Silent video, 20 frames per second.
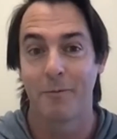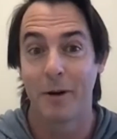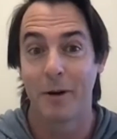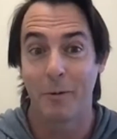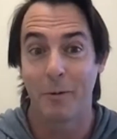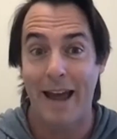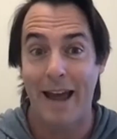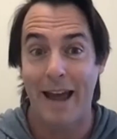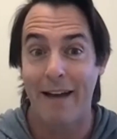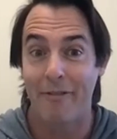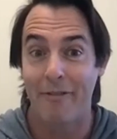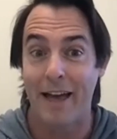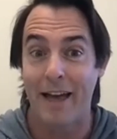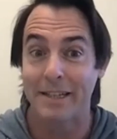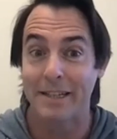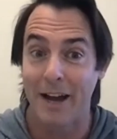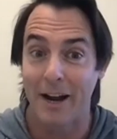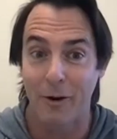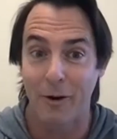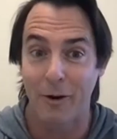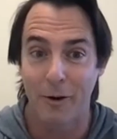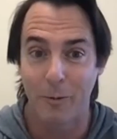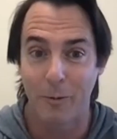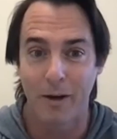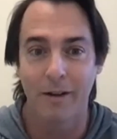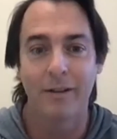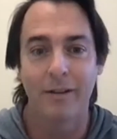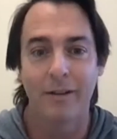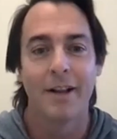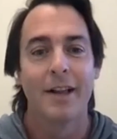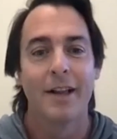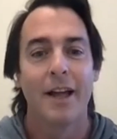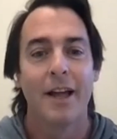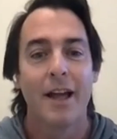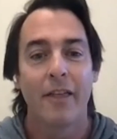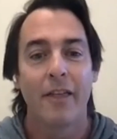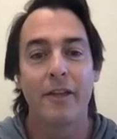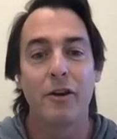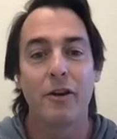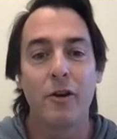when we have, that's not gone well.
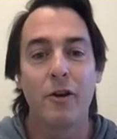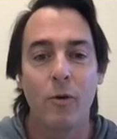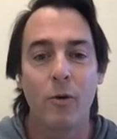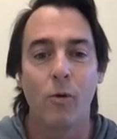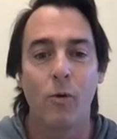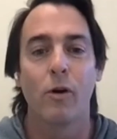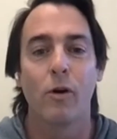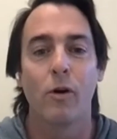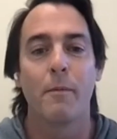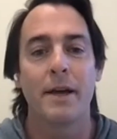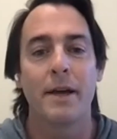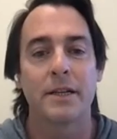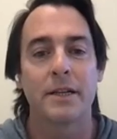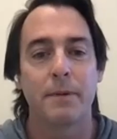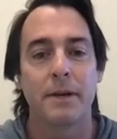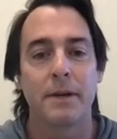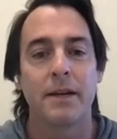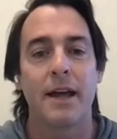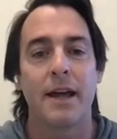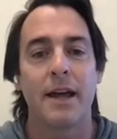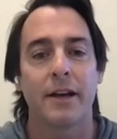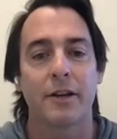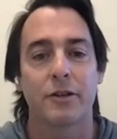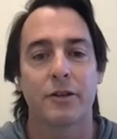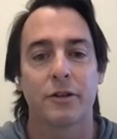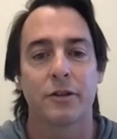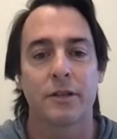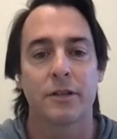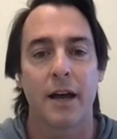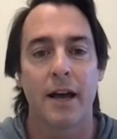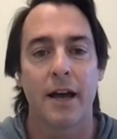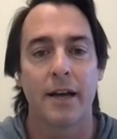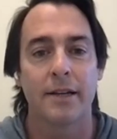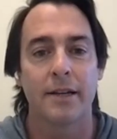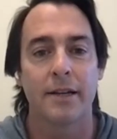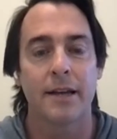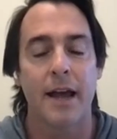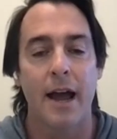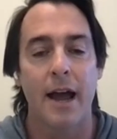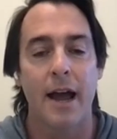The norm has been to
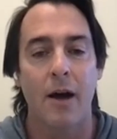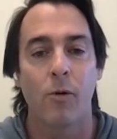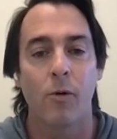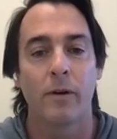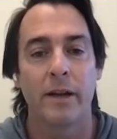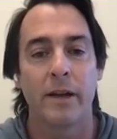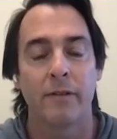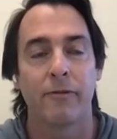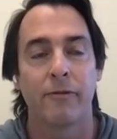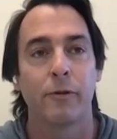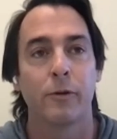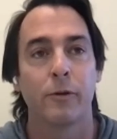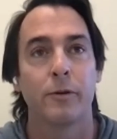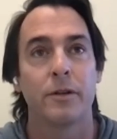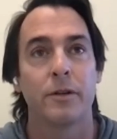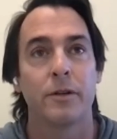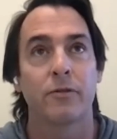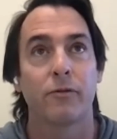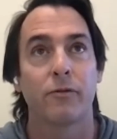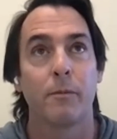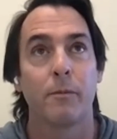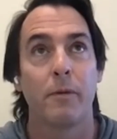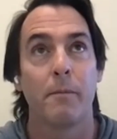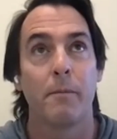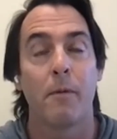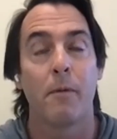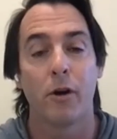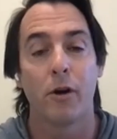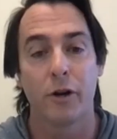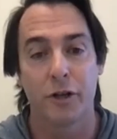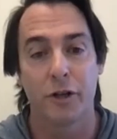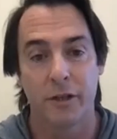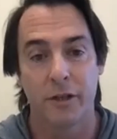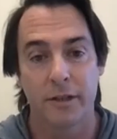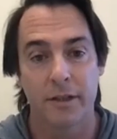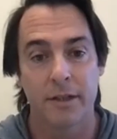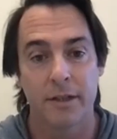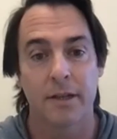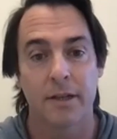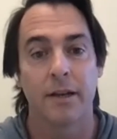exercise our influence from the
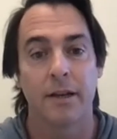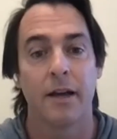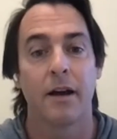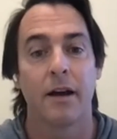margins.